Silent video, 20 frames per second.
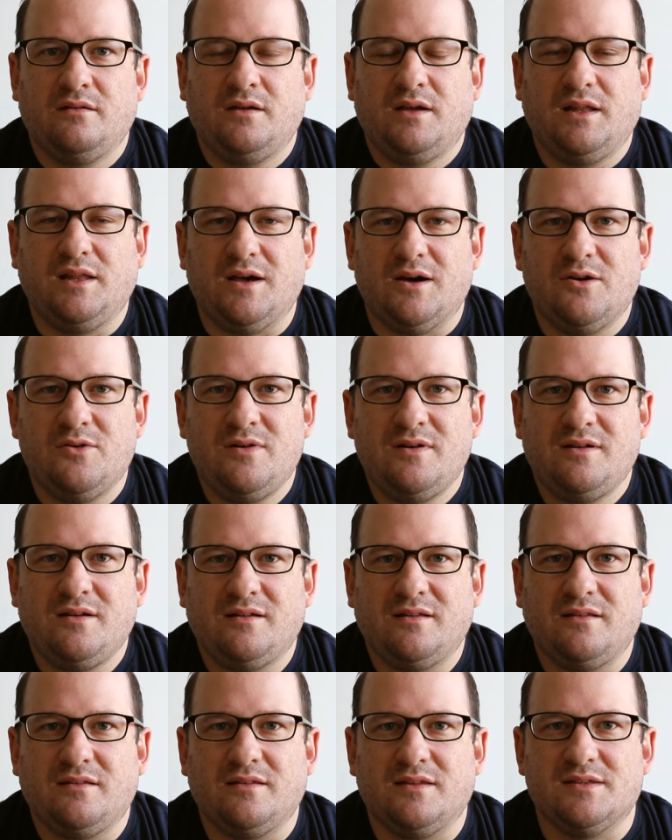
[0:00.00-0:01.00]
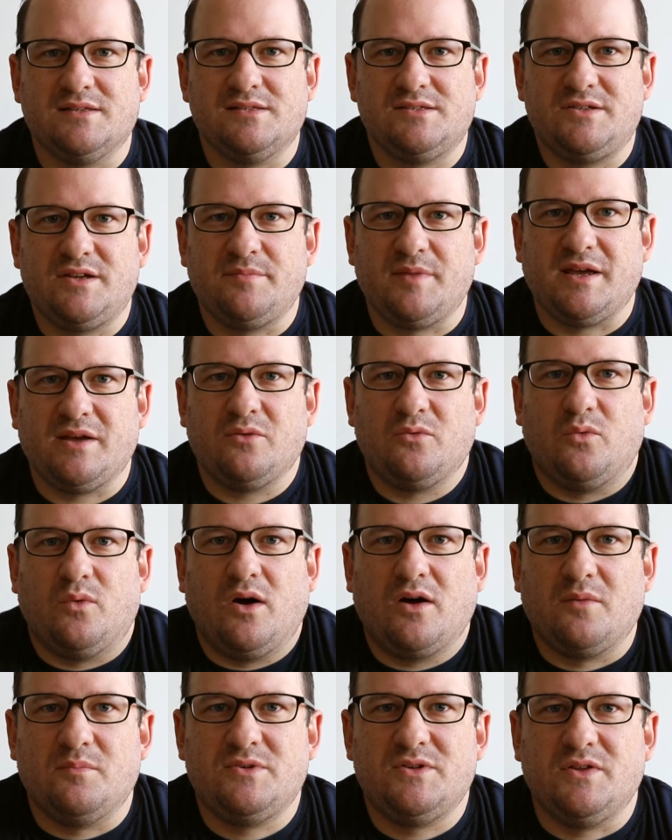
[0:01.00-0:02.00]
Hello, this is Jimmy.
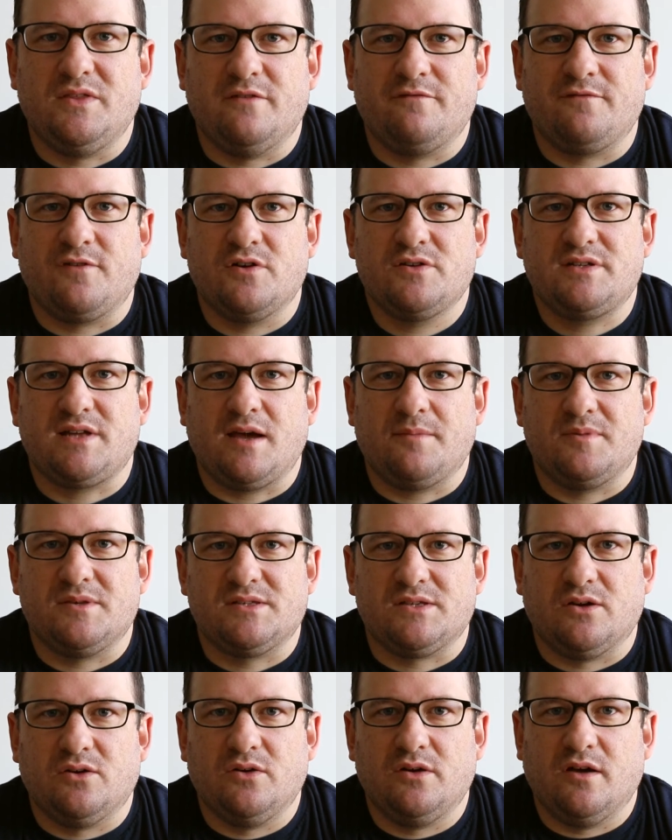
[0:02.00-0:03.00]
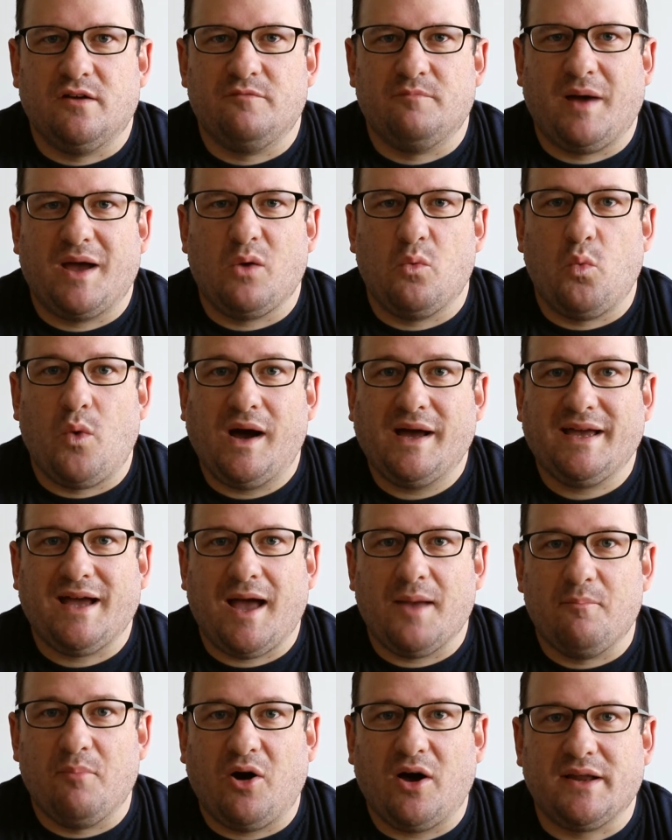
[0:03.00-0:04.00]
Welcome to the first episode of my Why
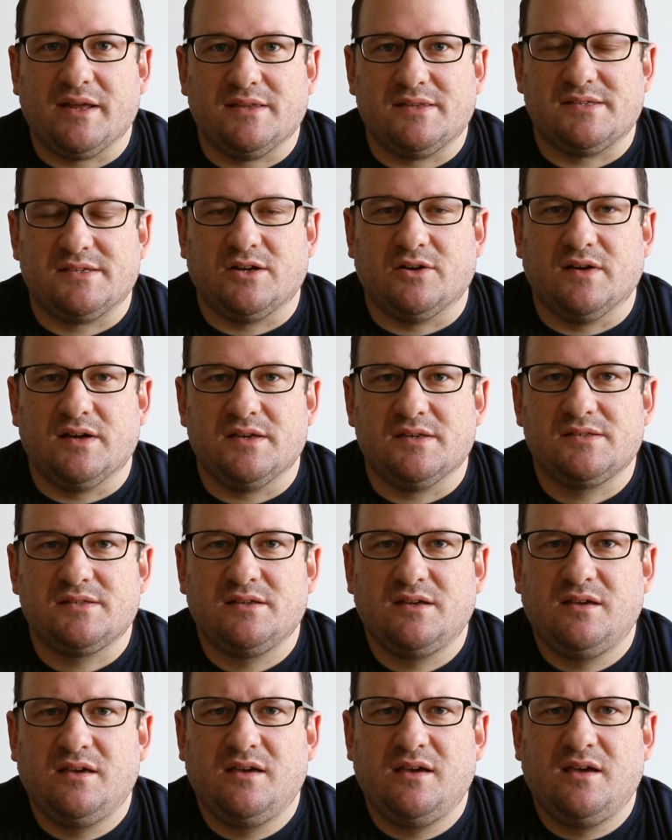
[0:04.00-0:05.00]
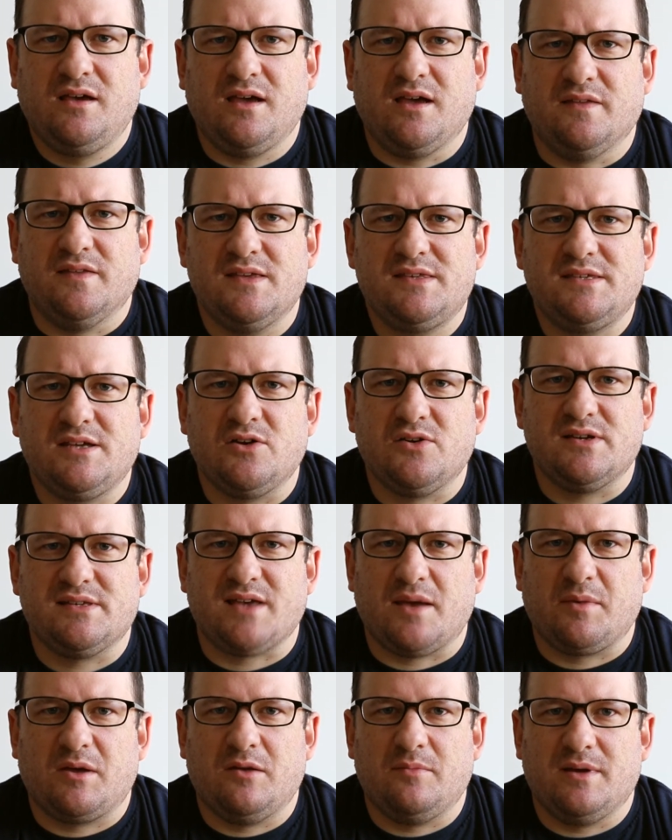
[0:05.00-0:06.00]
I Bought It series. In this series
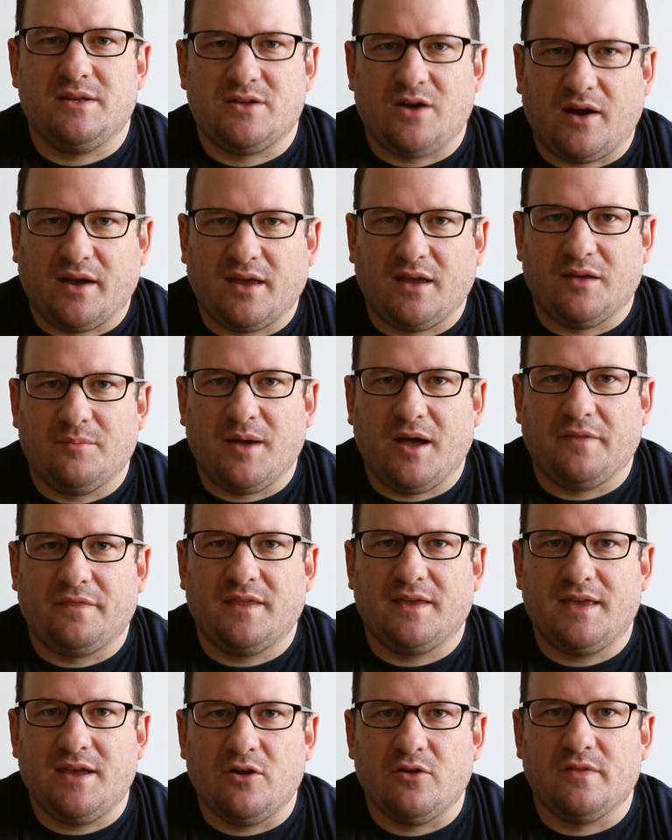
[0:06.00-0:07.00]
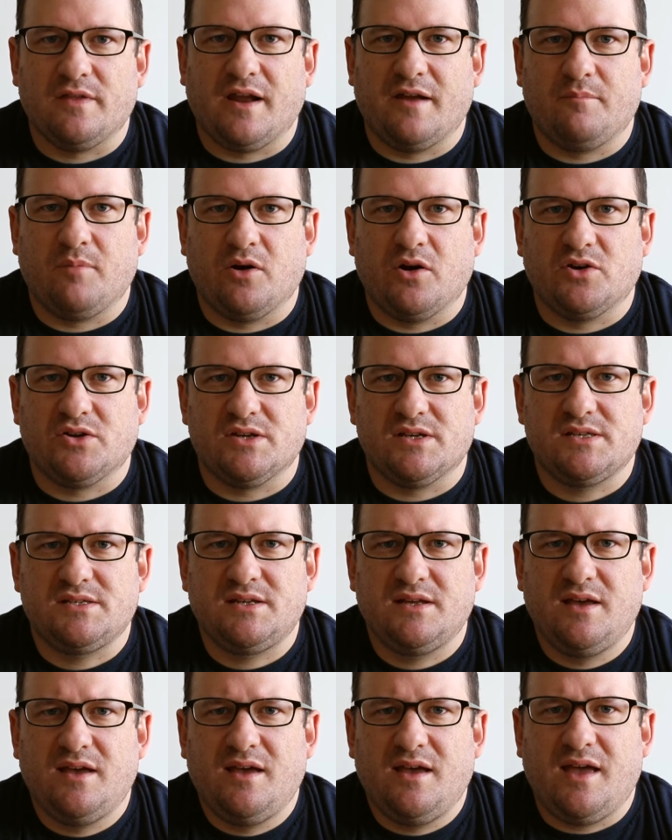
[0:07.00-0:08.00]
I'm going to be talking about the gear that I
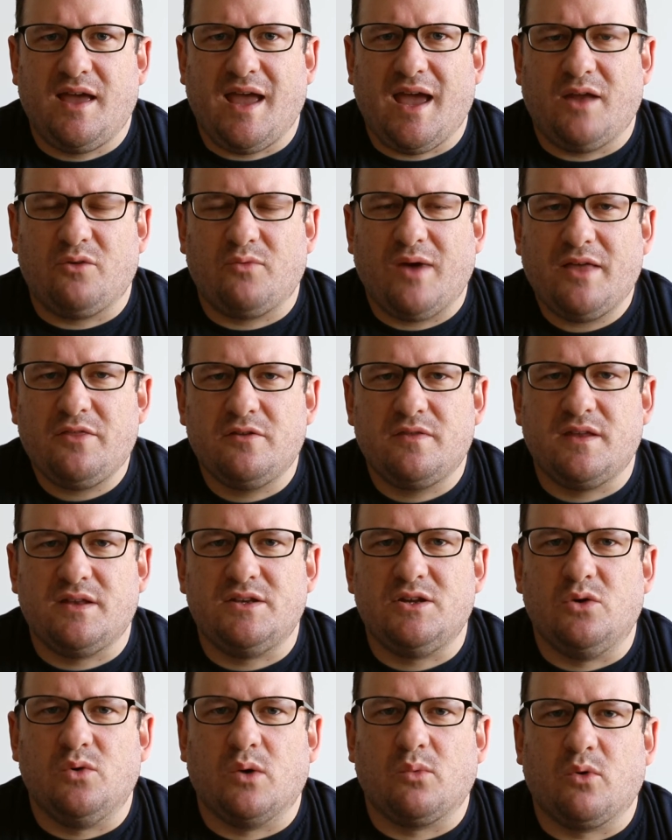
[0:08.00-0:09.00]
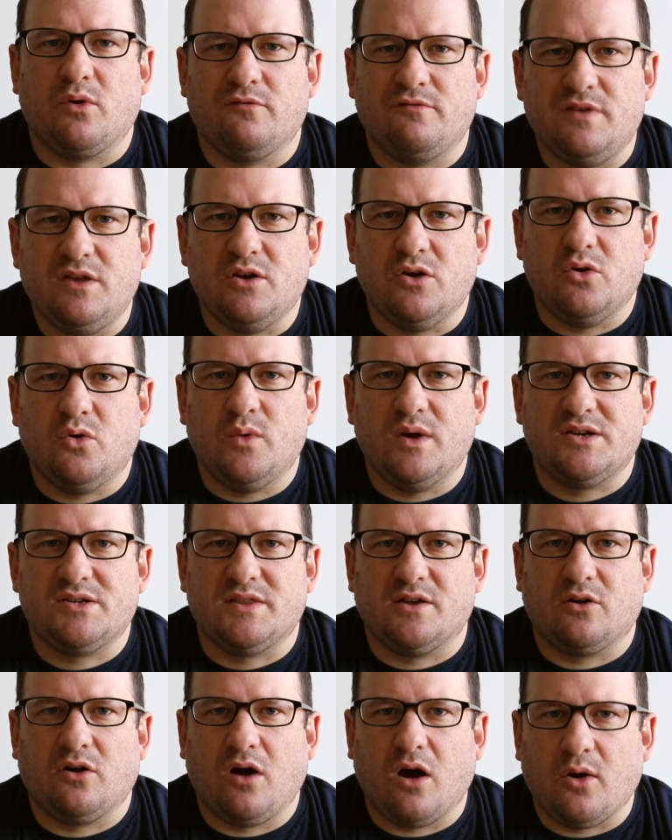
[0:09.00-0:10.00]
purchased, and rather than do a review, which
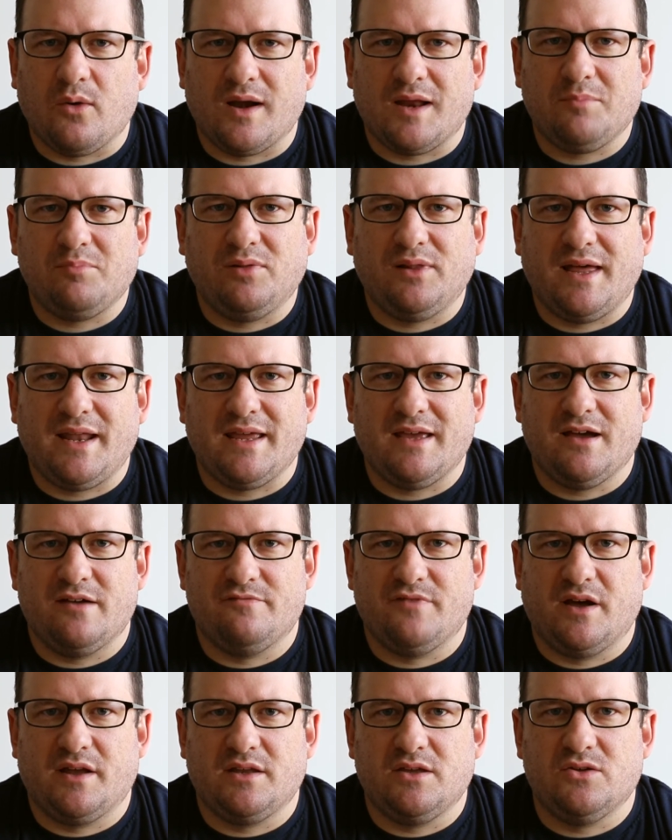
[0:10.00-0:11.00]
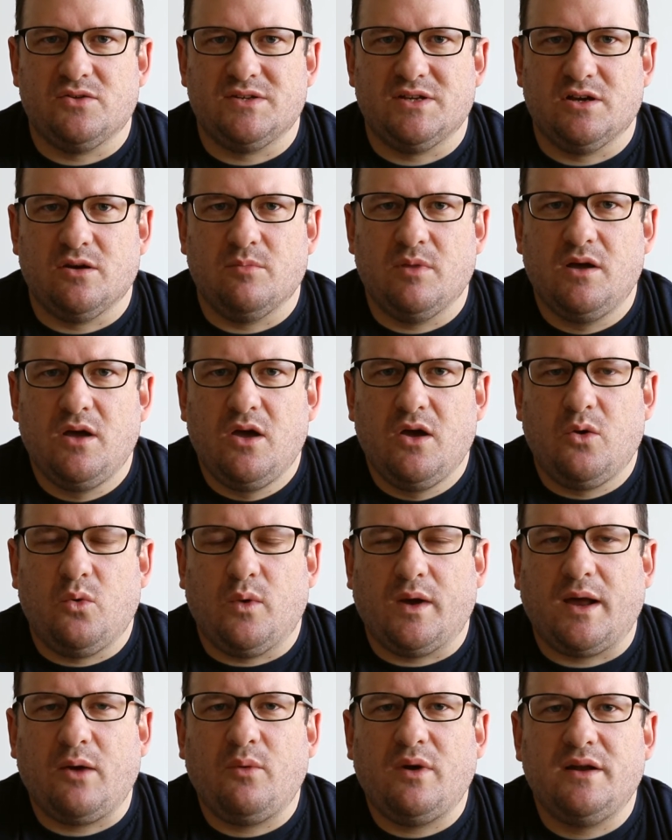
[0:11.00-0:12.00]
there are already plenty of on YouTube,
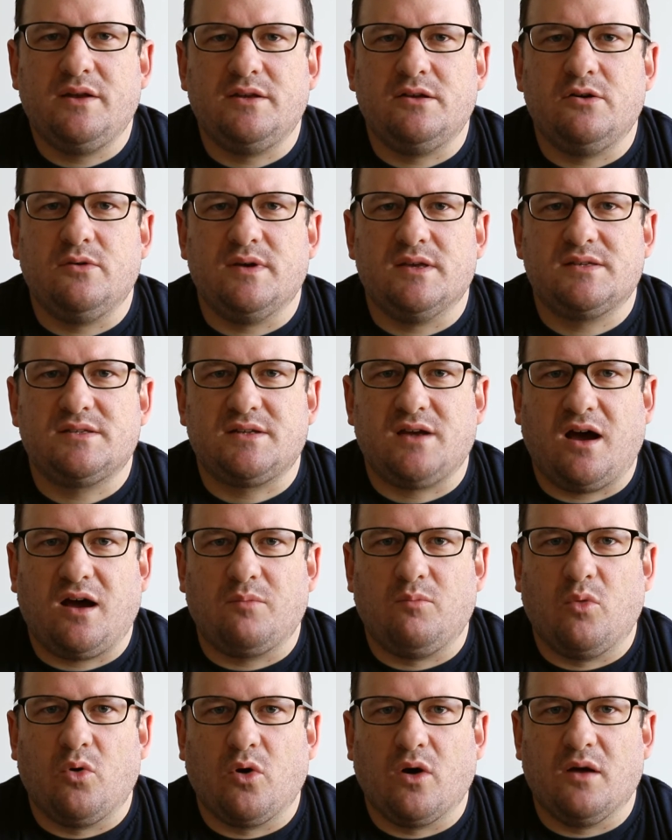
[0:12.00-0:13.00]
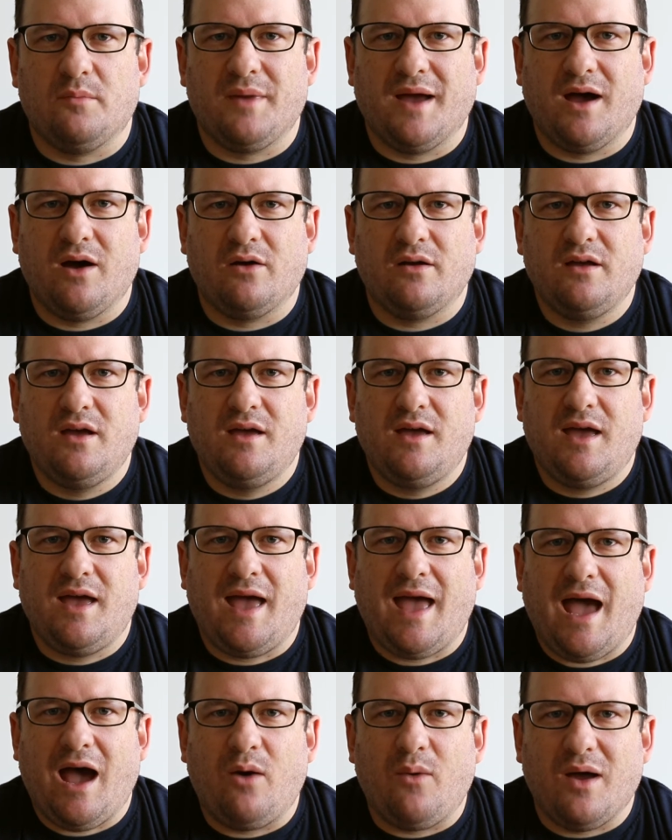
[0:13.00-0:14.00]
what I want to do is talk more about
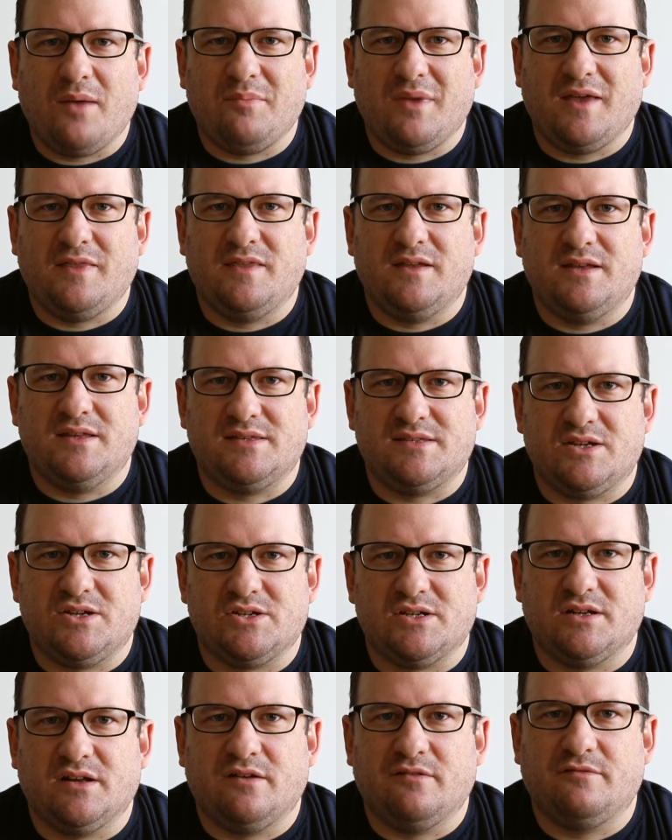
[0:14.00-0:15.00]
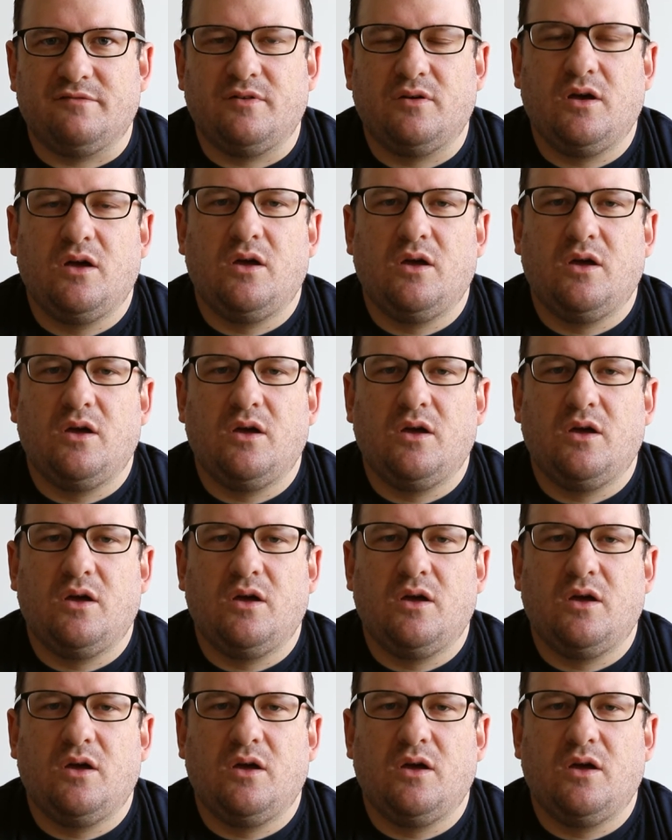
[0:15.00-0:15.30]
how I made the decision of